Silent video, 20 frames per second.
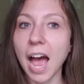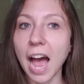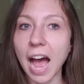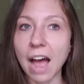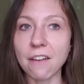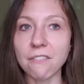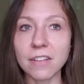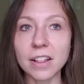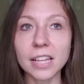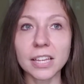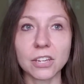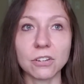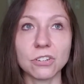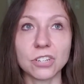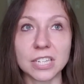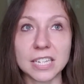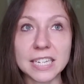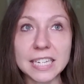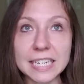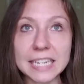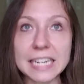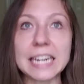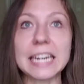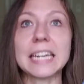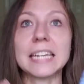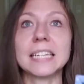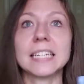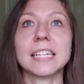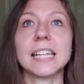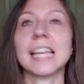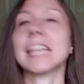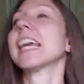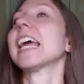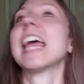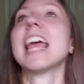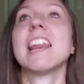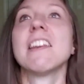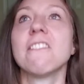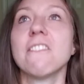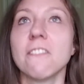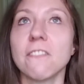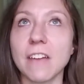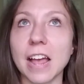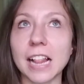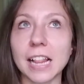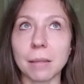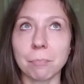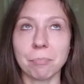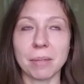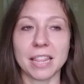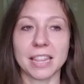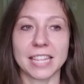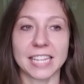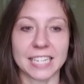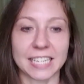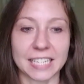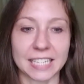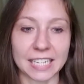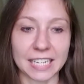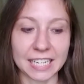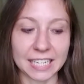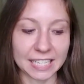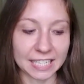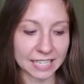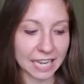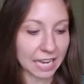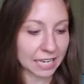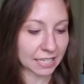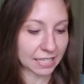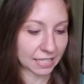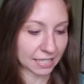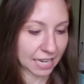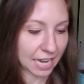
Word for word: I feel like you just need to like envelop this sense.